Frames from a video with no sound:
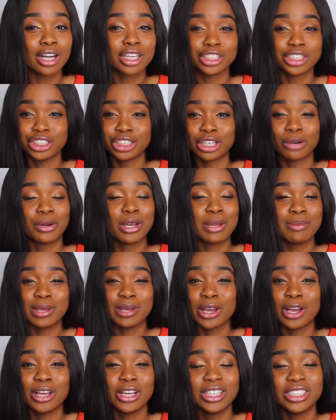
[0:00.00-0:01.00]
because you don't want to be
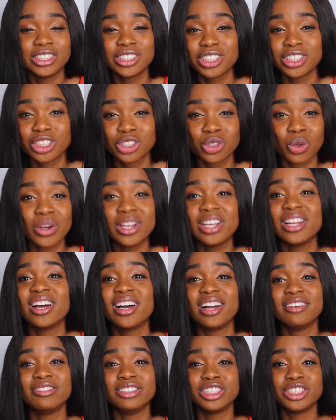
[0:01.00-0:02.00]
going to the toilet
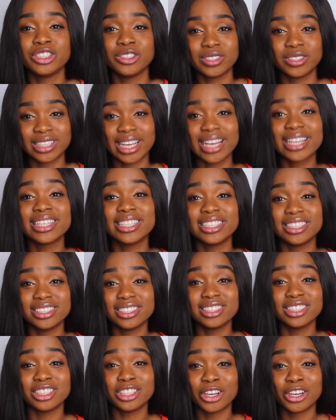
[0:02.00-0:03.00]
every 2
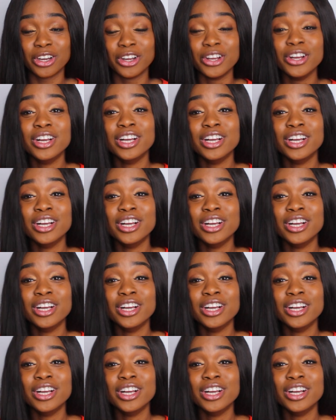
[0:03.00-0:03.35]
seconds, you know.